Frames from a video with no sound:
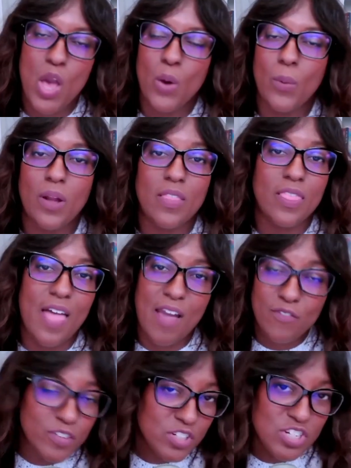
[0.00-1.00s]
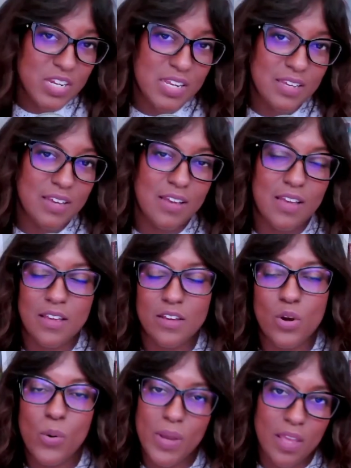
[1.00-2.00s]
We're leveraging
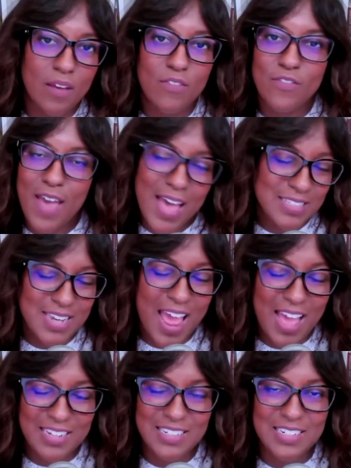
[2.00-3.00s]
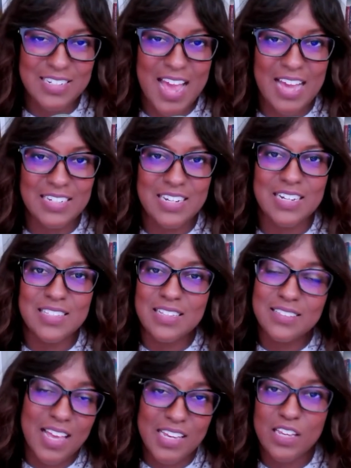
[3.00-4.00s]
quick, fast acting tactics
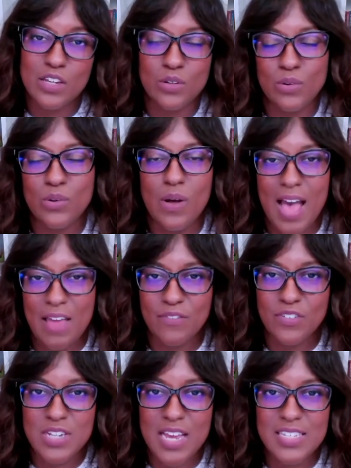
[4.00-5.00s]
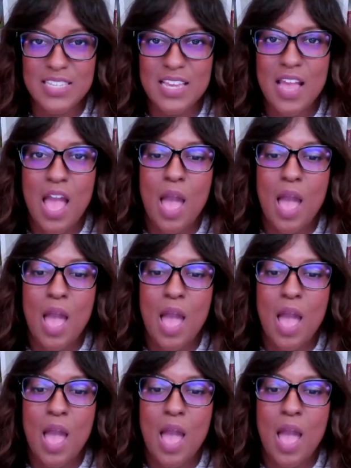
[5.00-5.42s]
like Google advertising.